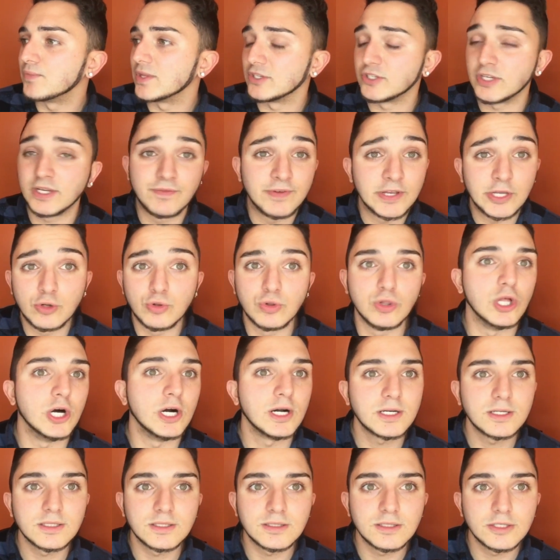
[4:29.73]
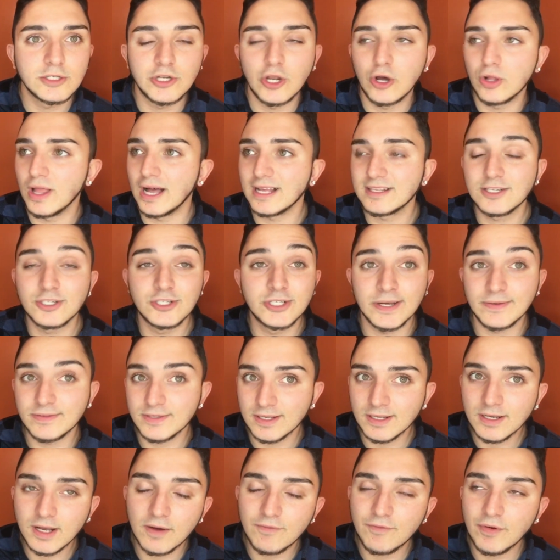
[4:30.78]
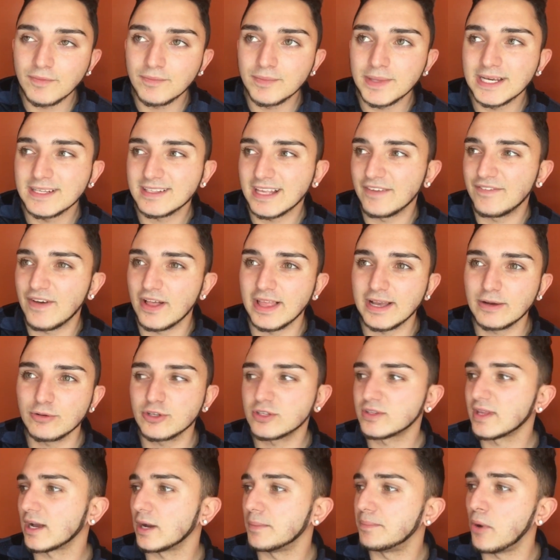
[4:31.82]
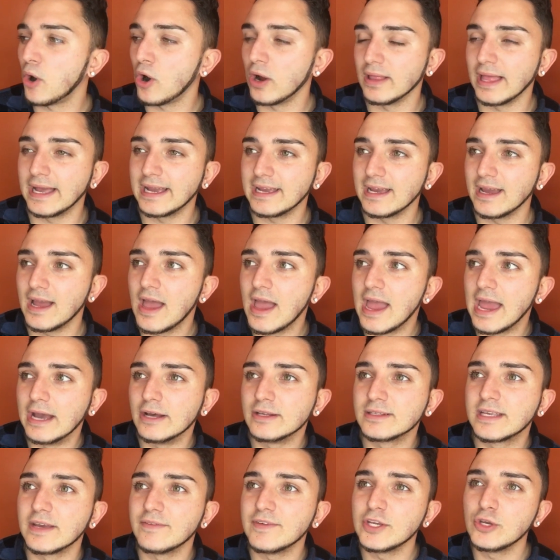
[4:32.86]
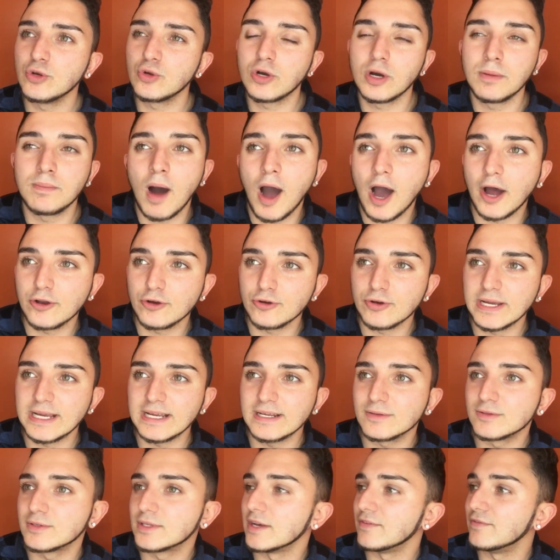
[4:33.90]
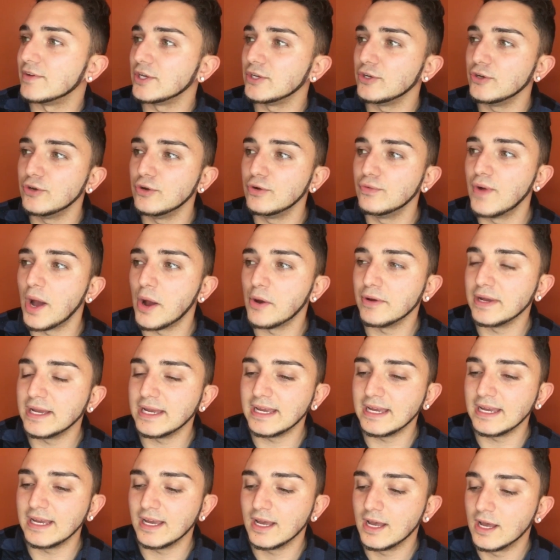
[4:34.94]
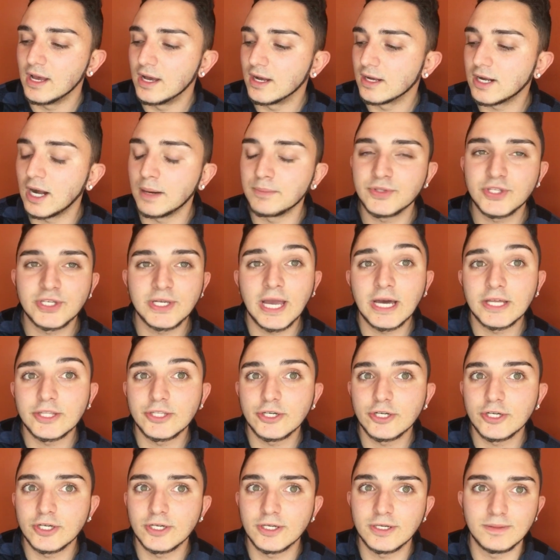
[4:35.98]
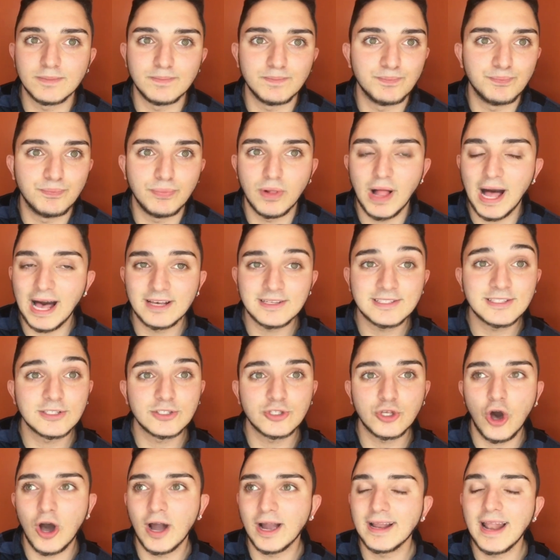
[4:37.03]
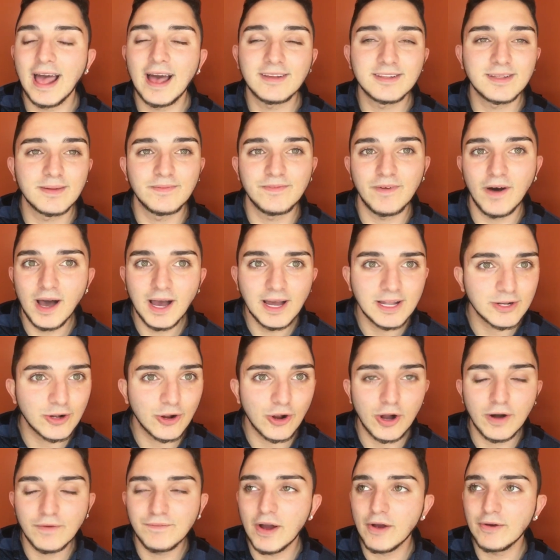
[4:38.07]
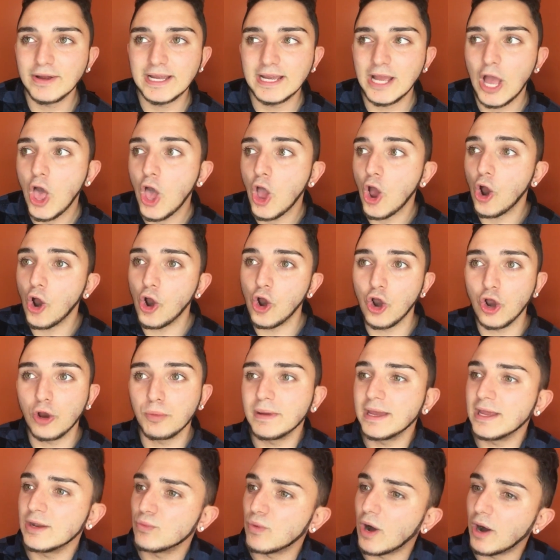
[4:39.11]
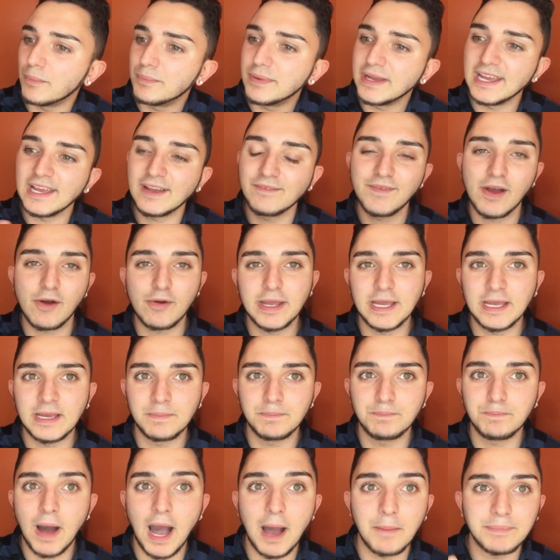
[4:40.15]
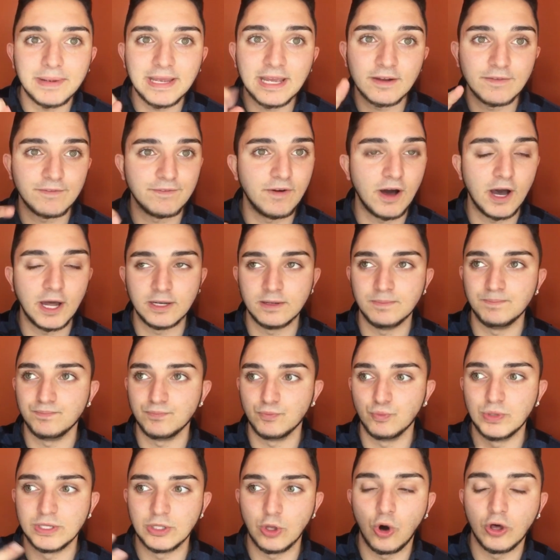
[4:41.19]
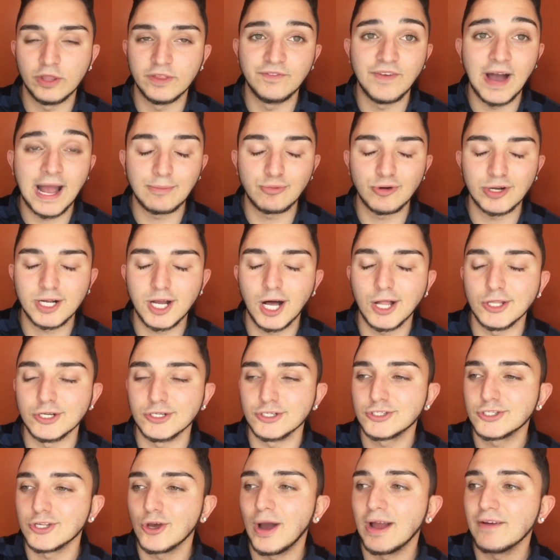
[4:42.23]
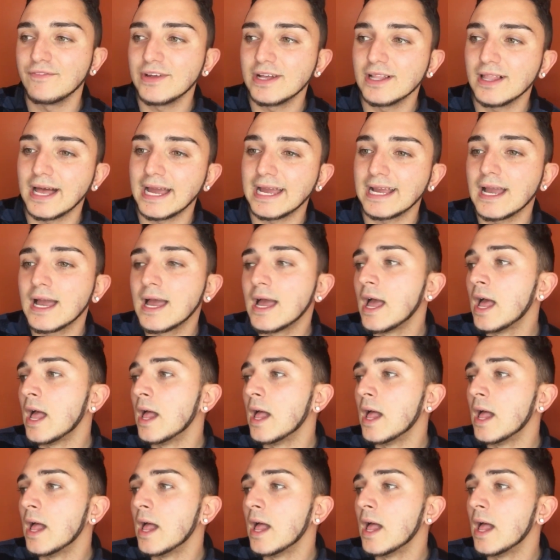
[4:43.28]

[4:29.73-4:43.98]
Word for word: she's giving you looks. You know, lots of gifs can come from this. I felt like it was just like a part. Like it's giving you camaraderie. It's giving you very come together, blast the song, and have some fun, girl. Very urban while being very poppy and fun with all the vibrant colors. So I feel like